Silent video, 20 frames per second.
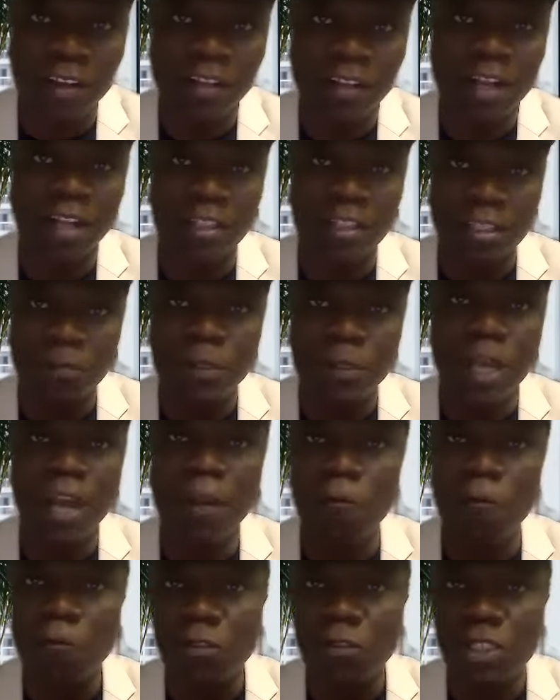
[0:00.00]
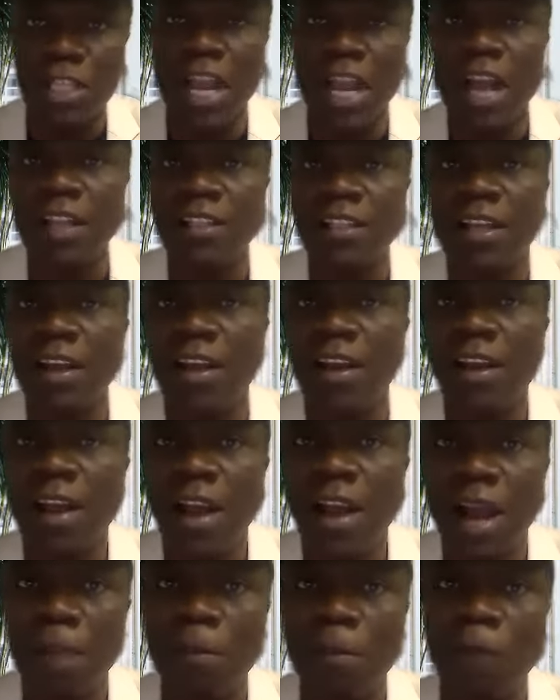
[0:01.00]
that typically will start
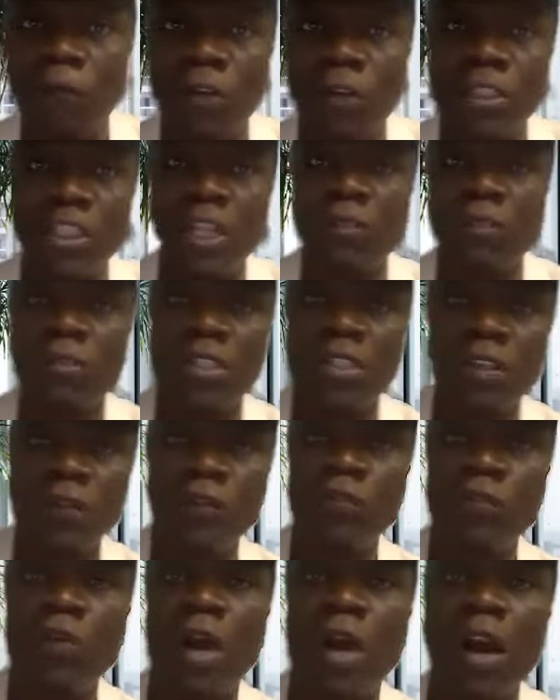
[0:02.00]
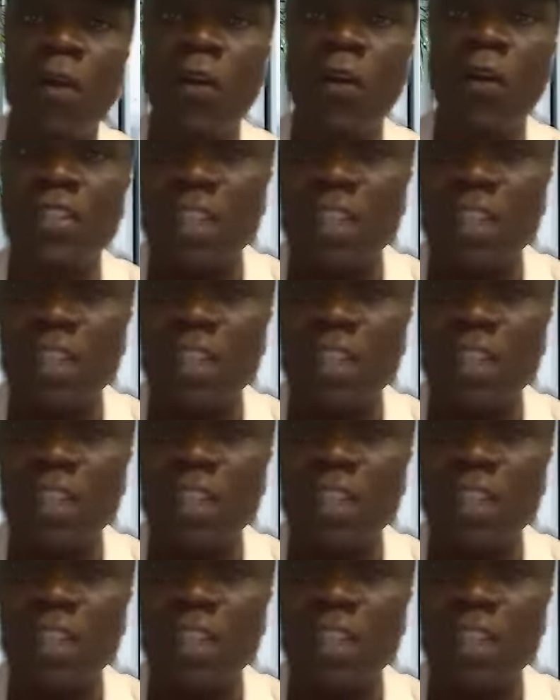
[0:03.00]
about 48 to 72 hours